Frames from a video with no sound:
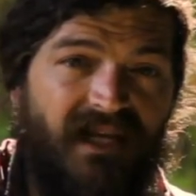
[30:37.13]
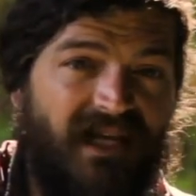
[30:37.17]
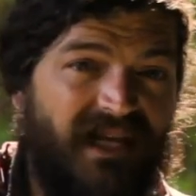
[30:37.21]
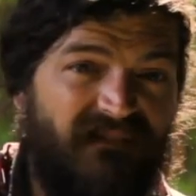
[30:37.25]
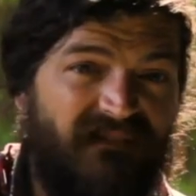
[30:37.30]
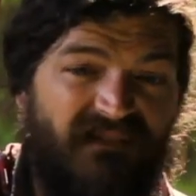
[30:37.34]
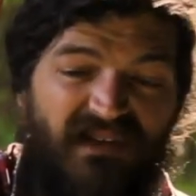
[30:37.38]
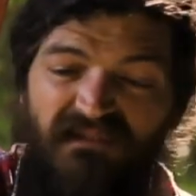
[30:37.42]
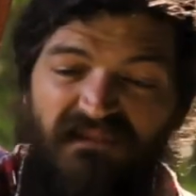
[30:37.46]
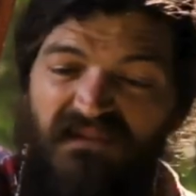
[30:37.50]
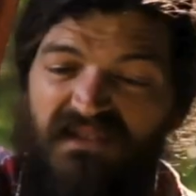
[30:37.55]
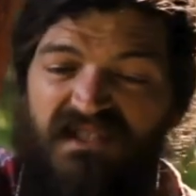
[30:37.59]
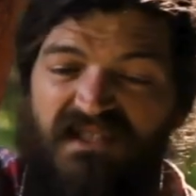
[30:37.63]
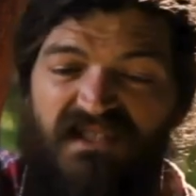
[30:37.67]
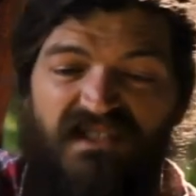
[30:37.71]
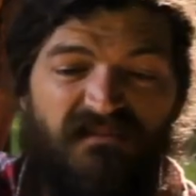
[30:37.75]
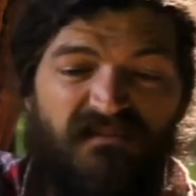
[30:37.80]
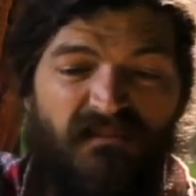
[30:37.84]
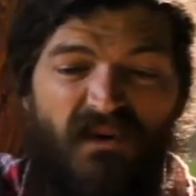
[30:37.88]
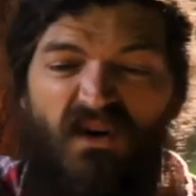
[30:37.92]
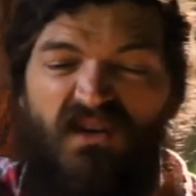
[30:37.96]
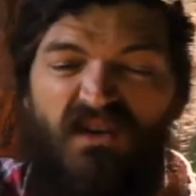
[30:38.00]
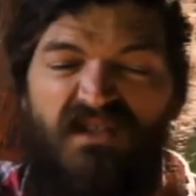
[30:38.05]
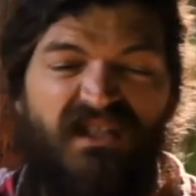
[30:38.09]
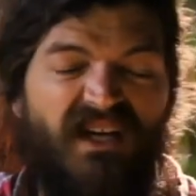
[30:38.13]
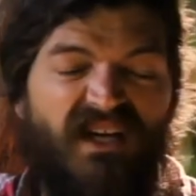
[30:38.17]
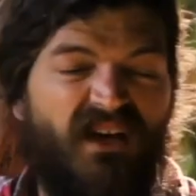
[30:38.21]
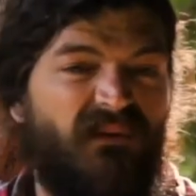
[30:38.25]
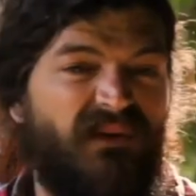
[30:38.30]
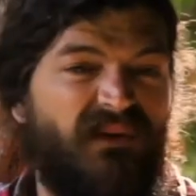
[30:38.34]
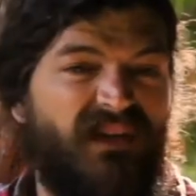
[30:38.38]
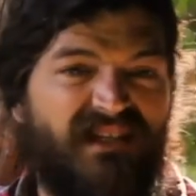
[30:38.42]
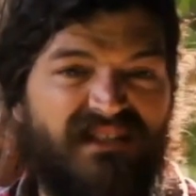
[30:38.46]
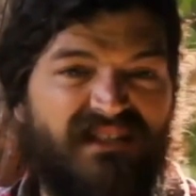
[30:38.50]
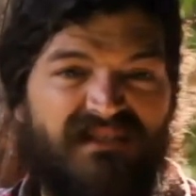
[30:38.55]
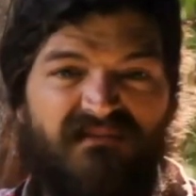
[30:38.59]
even if it's a small scale
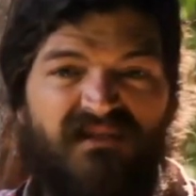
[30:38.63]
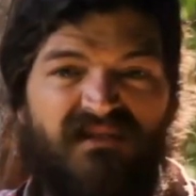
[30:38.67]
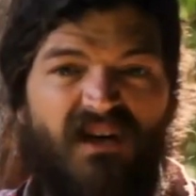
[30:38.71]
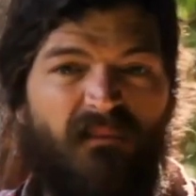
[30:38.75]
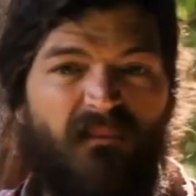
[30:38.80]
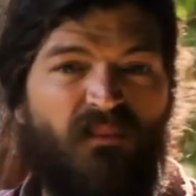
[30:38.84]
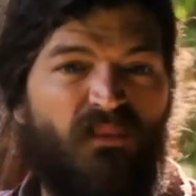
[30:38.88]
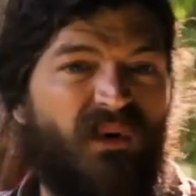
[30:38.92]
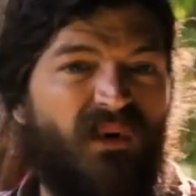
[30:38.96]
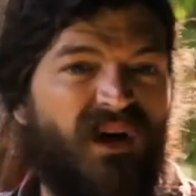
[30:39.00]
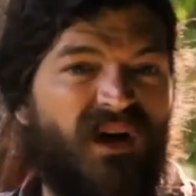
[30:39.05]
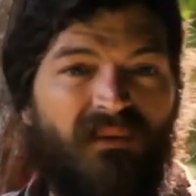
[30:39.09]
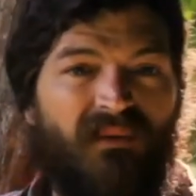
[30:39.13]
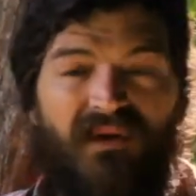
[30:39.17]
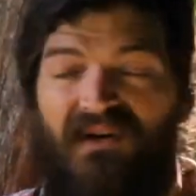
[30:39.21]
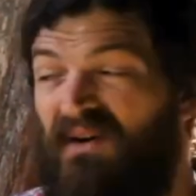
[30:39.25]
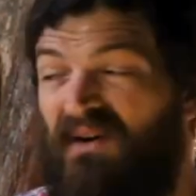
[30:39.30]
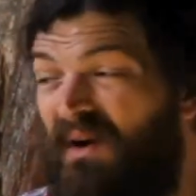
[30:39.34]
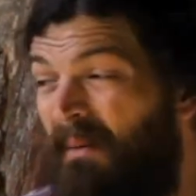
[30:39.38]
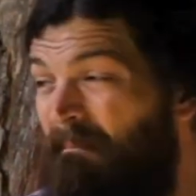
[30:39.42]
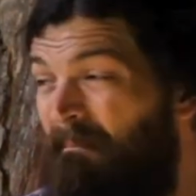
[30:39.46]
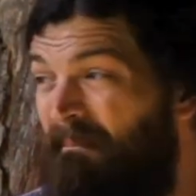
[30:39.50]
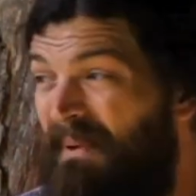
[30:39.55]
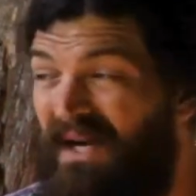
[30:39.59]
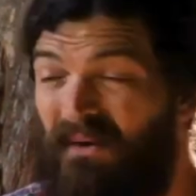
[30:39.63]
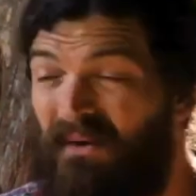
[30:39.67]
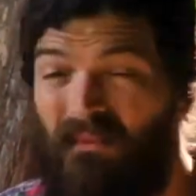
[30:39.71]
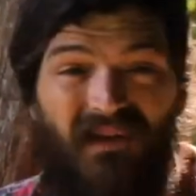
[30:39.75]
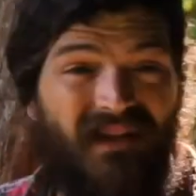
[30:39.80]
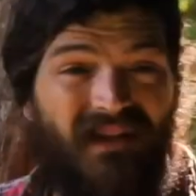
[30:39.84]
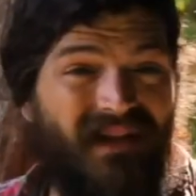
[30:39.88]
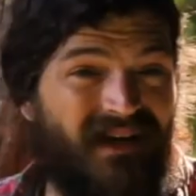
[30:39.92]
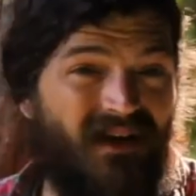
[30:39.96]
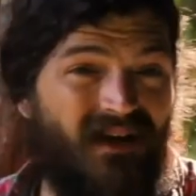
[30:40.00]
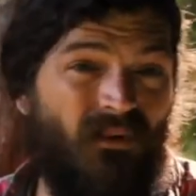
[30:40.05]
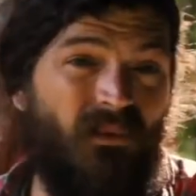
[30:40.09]
one like some Tupperware one, or a big
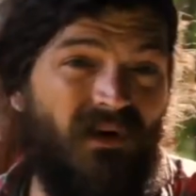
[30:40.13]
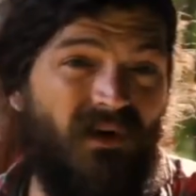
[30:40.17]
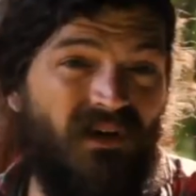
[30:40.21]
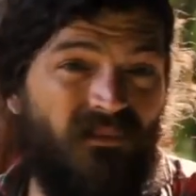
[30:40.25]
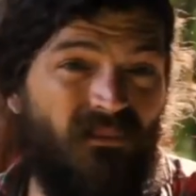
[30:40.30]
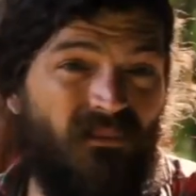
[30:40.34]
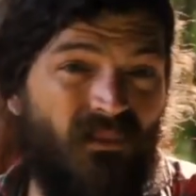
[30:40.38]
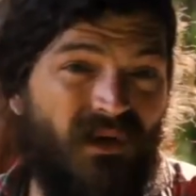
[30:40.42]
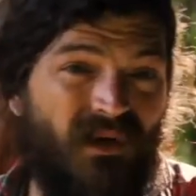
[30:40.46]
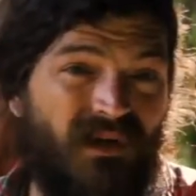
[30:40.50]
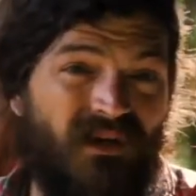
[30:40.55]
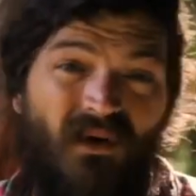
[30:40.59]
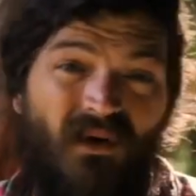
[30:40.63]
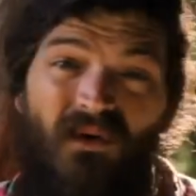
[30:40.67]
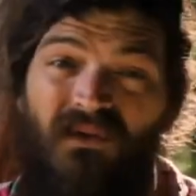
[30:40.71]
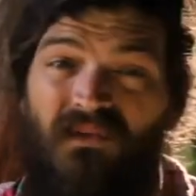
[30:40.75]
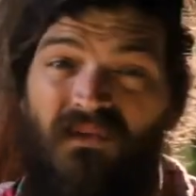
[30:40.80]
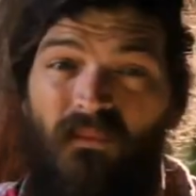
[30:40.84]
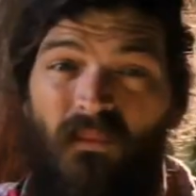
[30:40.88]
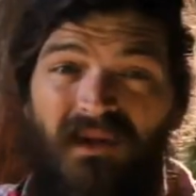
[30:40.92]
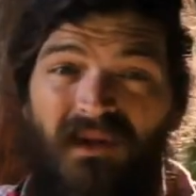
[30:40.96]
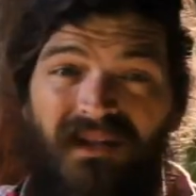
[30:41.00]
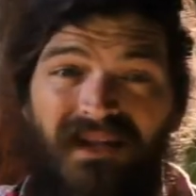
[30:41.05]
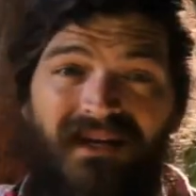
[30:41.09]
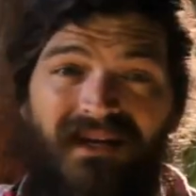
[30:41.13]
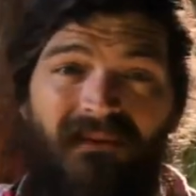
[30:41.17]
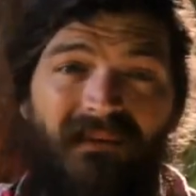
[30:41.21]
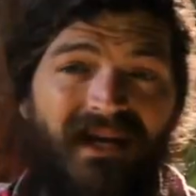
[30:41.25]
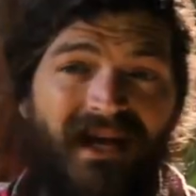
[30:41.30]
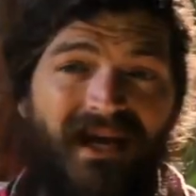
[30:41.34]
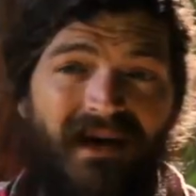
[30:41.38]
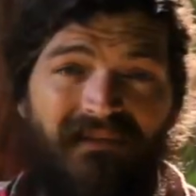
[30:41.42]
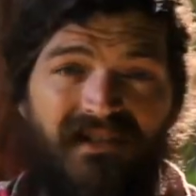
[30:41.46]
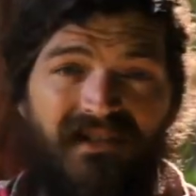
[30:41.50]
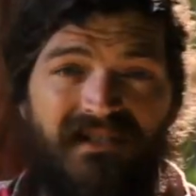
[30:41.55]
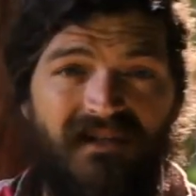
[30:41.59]
one like a wooden one, or the one like we
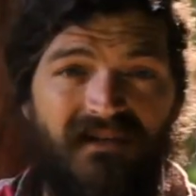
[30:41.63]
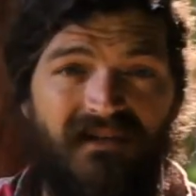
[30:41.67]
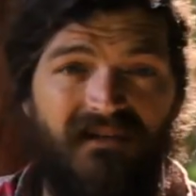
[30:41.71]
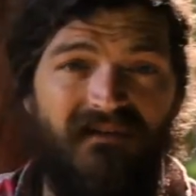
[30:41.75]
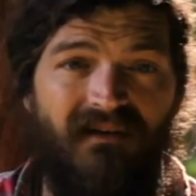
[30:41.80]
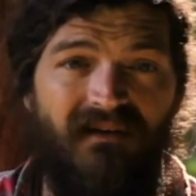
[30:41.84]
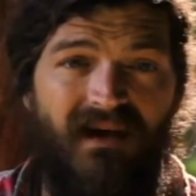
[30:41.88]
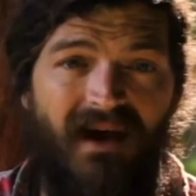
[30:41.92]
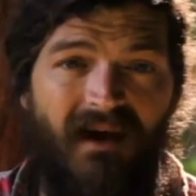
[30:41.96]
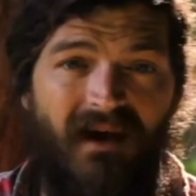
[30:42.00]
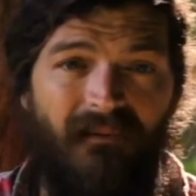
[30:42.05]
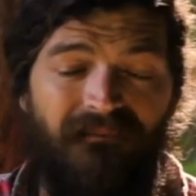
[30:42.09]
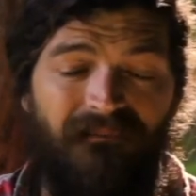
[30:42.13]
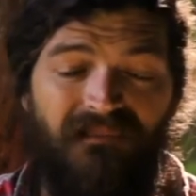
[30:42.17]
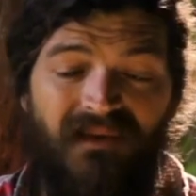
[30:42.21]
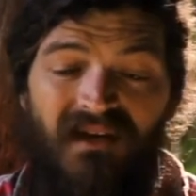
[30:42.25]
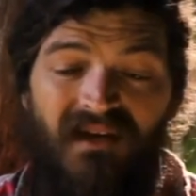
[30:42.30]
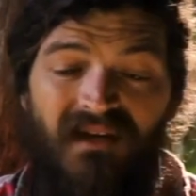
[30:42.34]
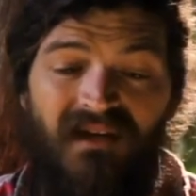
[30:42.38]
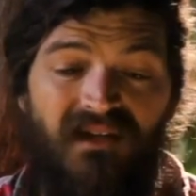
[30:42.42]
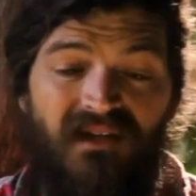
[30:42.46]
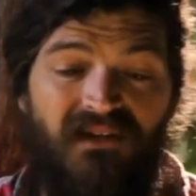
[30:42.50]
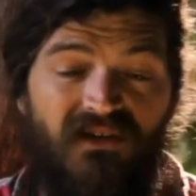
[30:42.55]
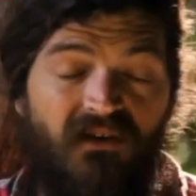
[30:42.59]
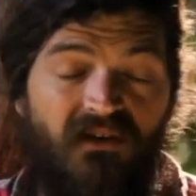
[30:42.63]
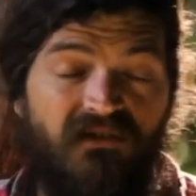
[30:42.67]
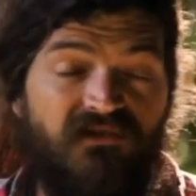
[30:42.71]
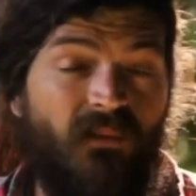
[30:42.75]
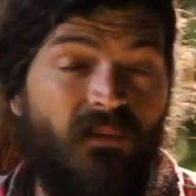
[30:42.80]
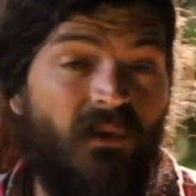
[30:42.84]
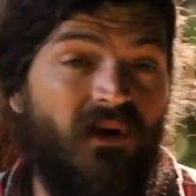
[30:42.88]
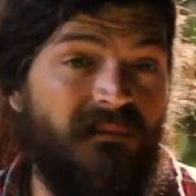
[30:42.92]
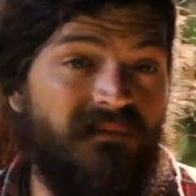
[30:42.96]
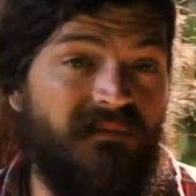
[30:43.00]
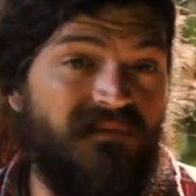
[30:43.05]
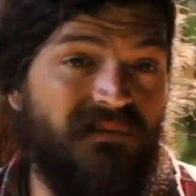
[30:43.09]
have that's underground, those
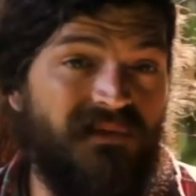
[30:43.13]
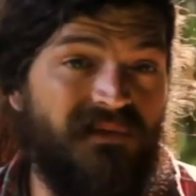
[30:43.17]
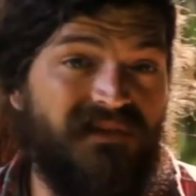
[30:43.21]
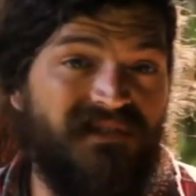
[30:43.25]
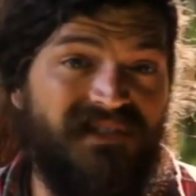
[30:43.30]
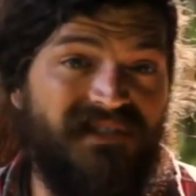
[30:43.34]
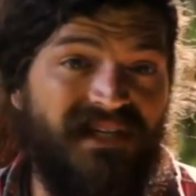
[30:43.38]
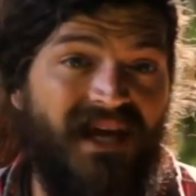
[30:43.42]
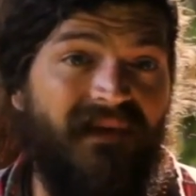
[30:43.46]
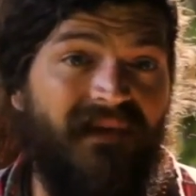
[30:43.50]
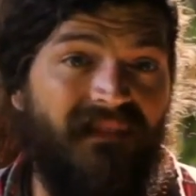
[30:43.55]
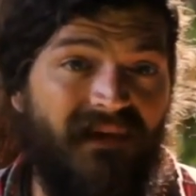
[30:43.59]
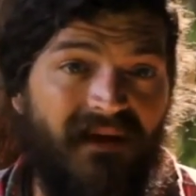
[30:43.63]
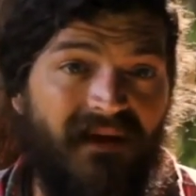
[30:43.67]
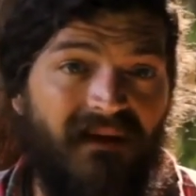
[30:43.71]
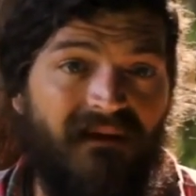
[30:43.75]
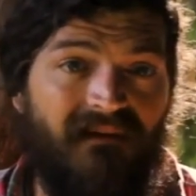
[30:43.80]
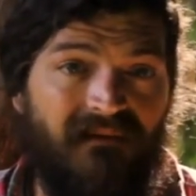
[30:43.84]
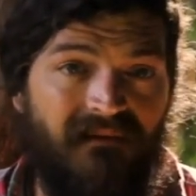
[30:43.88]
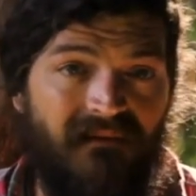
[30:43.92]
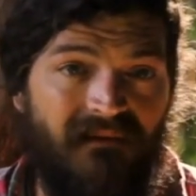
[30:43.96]
worms will stay there.